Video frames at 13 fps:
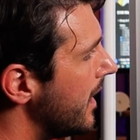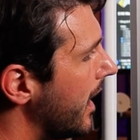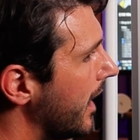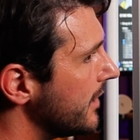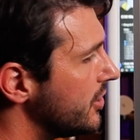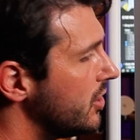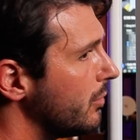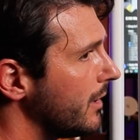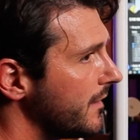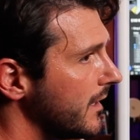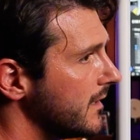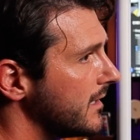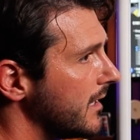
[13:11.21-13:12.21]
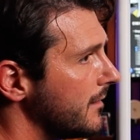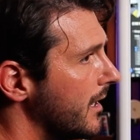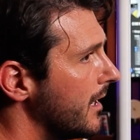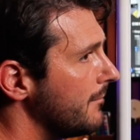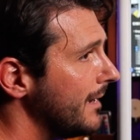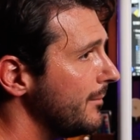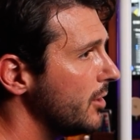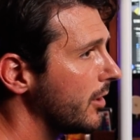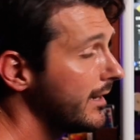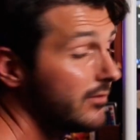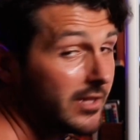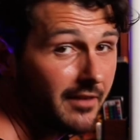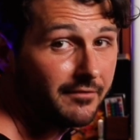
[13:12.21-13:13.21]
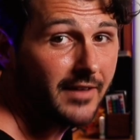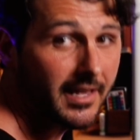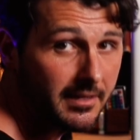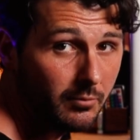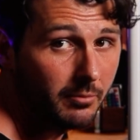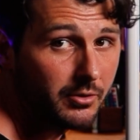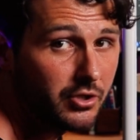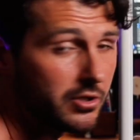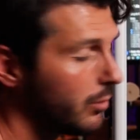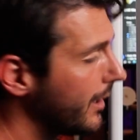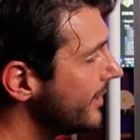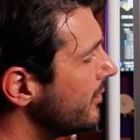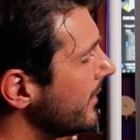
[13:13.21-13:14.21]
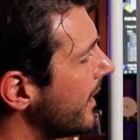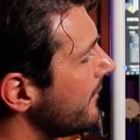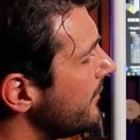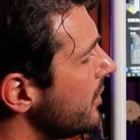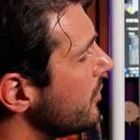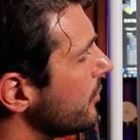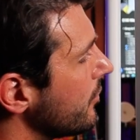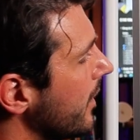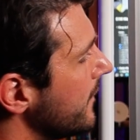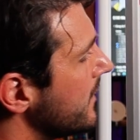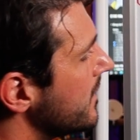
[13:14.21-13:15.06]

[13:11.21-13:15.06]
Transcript: It's doing things that maybe aren't even that valuable, but you know will get you a lot of views, right?